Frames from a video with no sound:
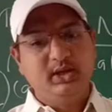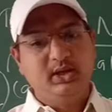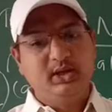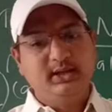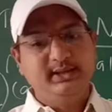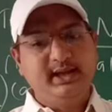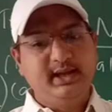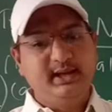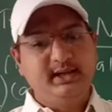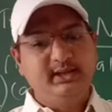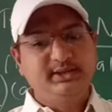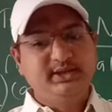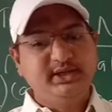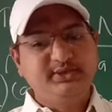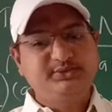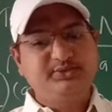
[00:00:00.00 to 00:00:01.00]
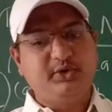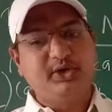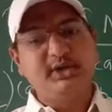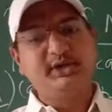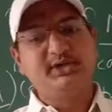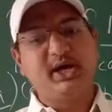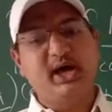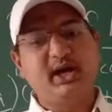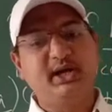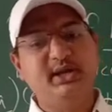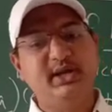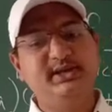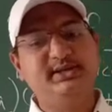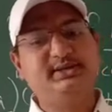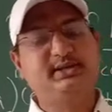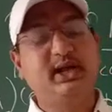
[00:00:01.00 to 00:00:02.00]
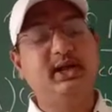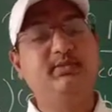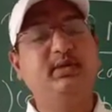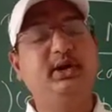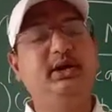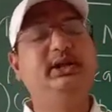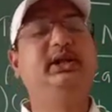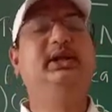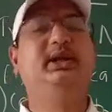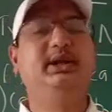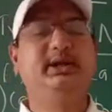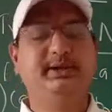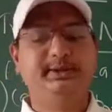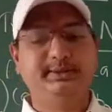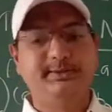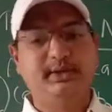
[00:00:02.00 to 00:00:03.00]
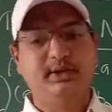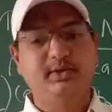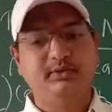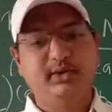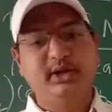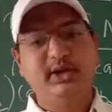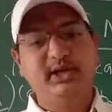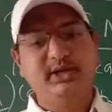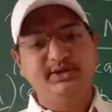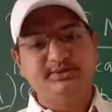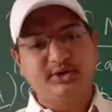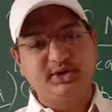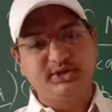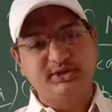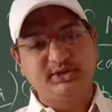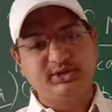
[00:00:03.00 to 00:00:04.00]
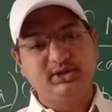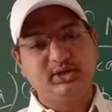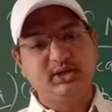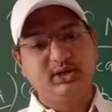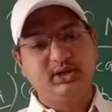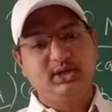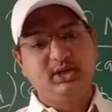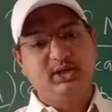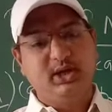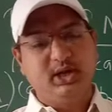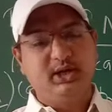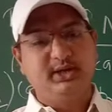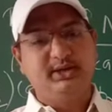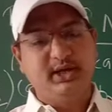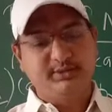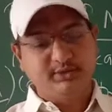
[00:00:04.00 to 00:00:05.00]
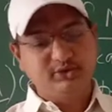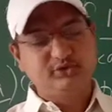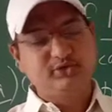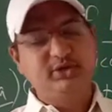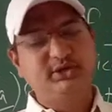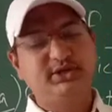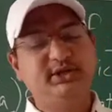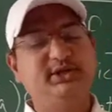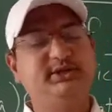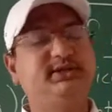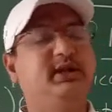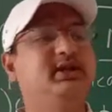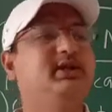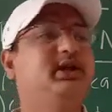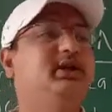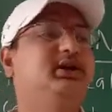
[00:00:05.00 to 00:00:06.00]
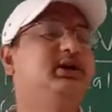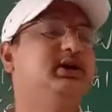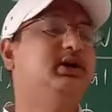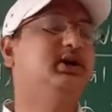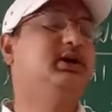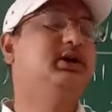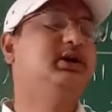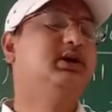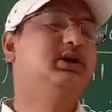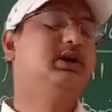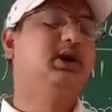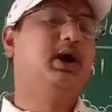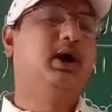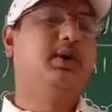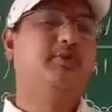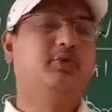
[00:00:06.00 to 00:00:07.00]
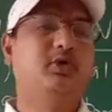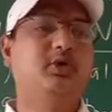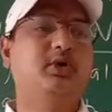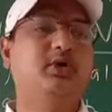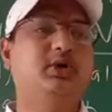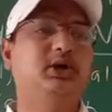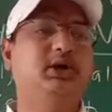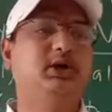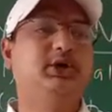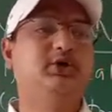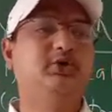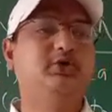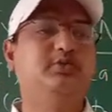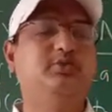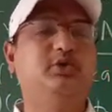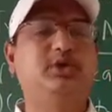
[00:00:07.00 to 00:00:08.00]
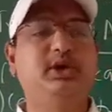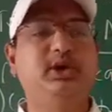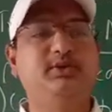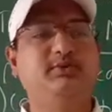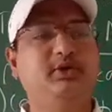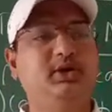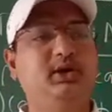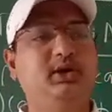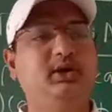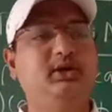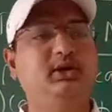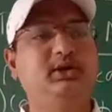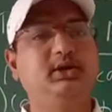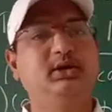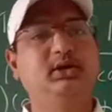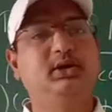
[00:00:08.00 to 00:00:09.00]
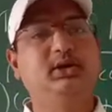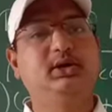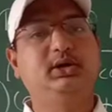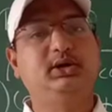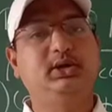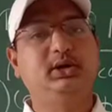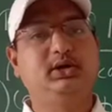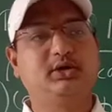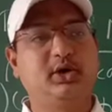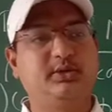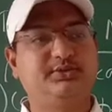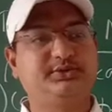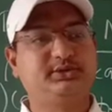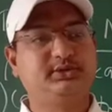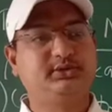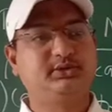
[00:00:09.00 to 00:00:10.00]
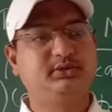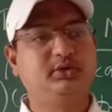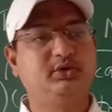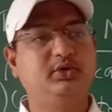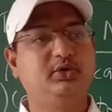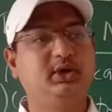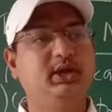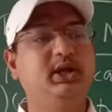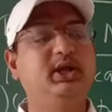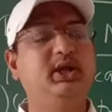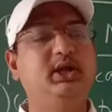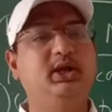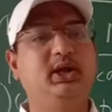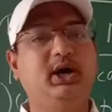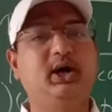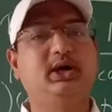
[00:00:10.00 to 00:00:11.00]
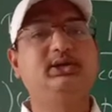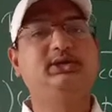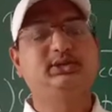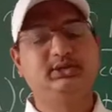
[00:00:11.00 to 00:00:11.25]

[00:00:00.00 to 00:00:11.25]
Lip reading: Then these forests are dense and multi-layered. Very dense forest. Therefore, students, it is said that due to more rainfall, the crops grow in a large